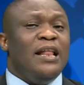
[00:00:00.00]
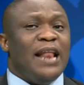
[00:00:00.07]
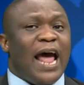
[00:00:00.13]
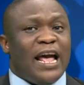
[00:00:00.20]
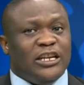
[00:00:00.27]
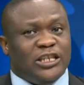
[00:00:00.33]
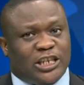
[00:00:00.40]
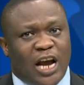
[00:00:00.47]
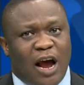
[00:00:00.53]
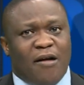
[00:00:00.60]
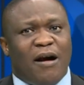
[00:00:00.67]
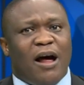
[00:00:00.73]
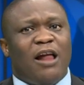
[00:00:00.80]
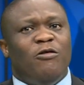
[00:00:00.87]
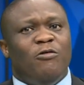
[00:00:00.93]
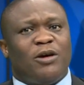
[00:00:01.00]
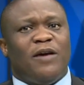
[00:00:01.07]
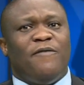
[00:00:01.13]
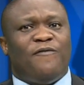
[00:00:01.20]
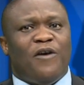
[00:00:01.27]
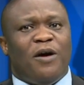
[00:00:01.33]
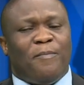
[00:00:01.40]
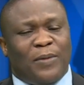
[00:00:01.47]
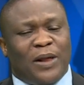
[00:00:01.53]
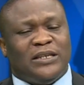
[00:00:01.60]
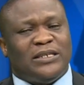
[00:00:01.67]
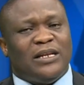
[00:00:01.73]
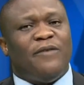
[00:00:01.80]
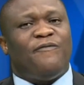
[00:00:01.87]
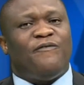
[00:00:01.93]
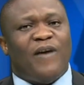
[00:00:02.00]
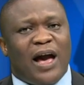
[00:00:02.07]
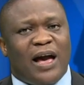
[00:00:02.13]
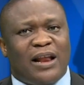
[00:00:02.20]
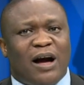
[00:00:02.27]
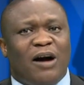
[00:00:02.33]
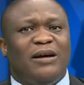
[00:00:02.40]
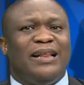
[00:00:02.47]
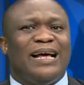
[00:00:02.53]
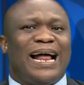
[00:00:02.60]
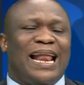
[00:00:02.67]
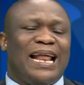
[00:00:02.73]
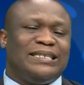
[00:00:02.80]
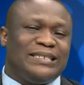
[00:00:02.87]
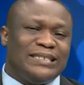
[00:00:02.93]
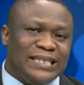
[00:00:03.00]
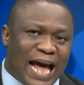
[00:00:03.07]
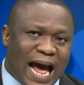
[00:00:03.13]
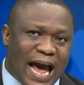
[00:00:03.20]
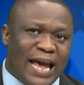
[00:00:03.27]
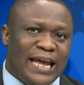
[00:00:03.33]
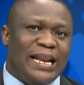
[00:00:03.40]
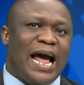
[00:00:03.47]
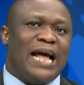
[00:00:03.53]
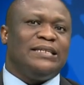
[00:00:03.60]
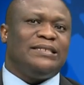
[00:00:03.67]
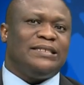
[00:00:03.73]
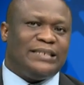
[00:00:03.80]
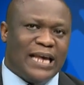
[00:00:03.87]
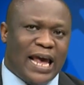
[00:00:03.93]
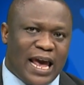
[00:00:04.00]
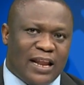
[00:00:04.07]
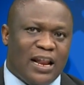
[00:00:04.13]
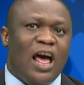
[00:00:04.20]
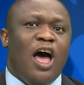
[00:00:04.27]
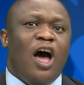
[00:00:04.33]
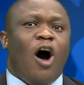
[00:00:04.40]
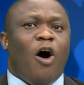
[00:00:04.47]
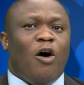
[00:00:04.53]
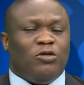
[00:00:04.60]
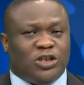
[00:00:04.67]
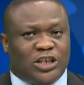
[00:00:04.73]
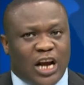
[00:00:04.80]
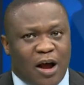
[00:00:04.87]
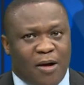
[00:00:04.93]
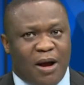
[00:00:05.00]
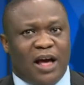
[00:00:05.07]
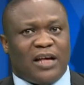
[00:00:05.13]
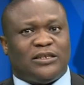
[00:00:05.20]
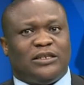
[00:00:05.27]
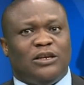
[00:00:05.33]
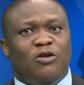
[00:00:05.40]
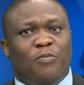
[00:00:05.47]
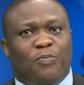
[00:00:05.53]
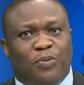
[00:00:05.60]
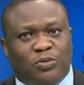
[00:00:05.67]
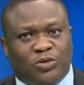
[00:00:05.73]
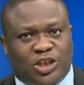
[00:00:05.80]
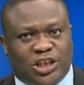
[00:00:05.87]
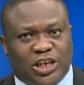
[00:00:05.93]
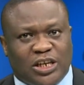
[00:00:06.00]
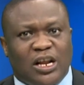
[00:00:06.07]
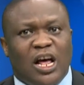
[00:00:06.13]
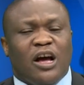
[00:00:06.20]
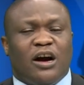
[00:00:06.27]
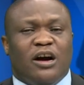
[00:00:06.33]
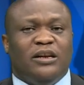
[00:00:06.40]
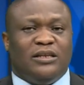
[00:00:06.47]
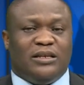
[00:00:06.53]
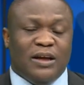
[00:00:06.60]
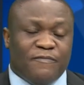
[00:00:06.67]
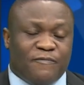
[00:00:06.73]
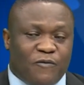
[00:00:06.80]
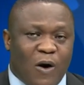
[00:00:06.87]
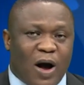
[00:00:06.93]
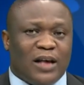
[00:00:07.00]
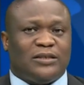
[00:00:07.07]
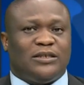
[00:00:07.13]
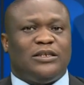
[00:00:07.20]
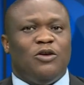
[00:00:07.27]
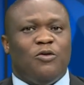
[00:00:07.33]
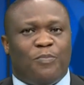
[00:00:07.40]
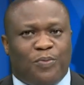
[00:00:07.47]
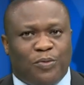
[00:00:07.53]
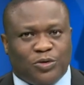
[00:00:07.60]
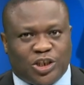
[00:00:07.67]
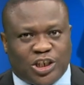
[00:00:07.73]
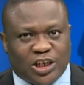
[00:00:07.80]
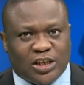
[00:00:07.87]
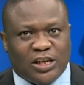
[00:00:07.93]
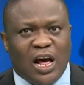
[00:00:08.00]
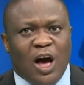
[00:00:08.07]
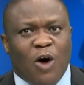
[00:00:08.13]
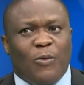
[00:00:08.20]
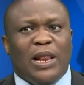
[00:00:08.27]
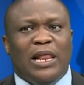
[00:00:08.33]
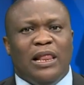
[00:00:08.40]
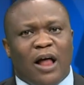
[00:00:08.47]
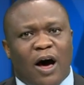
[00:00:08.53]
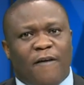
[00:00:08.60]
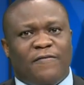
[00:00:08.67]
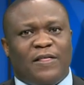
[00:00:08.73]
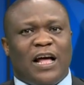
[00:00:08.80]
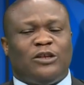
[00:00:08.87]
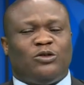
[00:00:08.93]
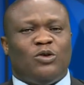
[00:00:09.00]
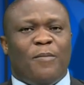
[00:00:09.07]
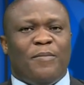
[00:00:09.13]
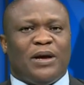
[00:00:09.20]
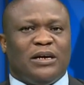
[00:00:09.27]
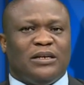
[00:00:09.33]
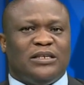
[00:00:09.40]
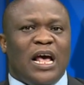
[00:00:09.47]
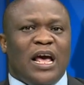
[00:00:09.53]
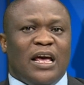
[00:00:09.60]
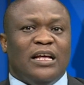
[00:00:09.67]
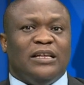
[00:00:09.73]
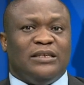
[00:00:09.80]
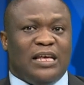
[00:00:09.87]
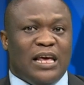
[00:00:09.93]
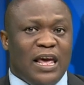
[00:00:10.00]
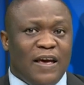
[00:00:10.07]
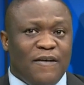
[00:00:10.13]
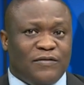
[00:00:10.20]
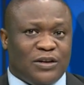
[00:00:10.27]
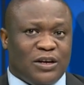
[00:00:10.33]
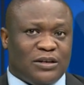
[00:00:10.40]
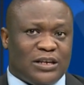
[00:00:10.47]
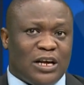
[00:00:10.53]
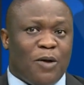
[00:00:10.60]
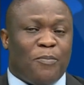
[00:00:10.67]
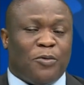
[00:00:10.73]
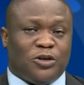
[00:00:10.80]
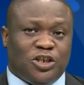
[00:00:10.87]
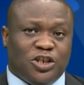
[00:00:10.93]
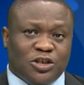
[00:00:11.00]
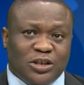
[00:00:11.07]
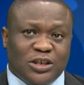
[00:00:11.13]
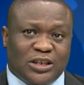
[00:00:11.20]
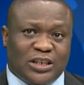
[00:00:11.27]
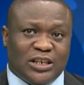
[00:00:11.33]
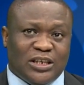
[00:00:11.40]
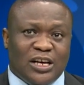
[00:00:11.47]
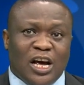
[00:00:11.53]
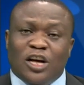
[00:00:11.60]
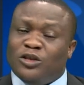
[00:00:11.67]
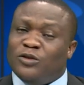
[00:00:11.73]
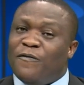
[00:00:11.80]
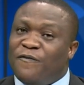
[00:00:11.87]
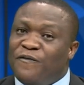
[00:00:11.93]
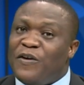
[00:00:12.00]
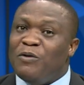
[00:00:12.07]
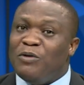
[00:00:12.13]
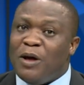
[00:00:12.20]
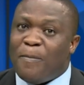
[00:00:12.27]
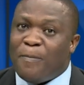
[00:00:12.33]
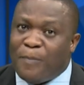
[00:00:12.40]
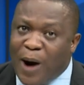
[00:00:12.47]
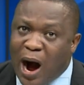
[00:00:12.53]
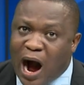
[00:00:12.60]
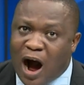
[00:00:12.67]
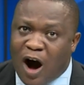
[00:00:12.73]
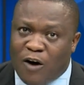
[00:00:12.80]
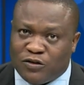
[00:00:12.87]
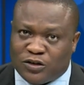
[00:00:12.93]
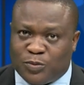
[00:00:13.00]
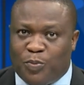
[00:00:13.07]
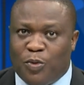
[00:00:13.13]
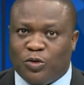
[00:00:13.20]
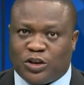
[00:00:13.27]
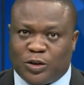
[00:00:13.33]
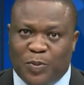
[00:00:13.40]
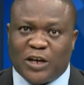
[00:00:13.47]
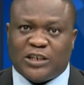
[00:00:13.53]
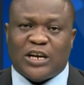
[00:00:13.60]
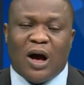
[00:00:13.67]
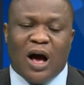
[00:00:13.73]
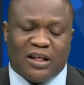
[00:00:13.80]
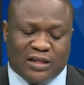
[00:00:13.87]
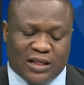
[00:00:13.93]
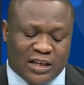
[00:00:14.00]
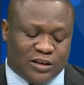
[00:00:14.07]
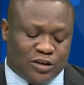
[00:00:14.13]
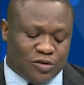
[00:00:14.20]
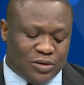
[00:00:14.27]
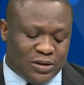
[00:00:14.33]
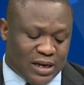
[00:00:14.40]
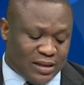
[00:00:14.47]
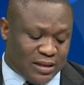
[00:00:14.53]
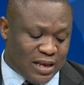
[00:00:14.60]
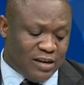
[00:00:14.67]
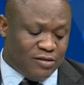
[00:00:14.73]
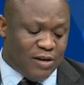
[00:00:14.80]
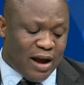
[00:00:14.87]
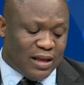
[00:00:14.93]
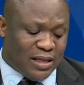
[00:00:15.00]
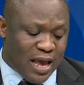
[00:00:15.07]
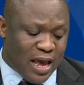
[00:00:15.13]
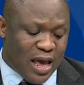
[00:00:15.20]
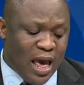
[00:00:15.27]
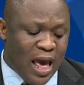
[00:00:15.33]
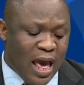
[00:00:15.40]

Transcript: Nigeria looking for a place in the final in the class 9 and 10. Algeria still pushing. Cote d'Ivoire still pushing. We love that one because it gives us an opportunity to feel the power of sport. Special athletes doing their thing right there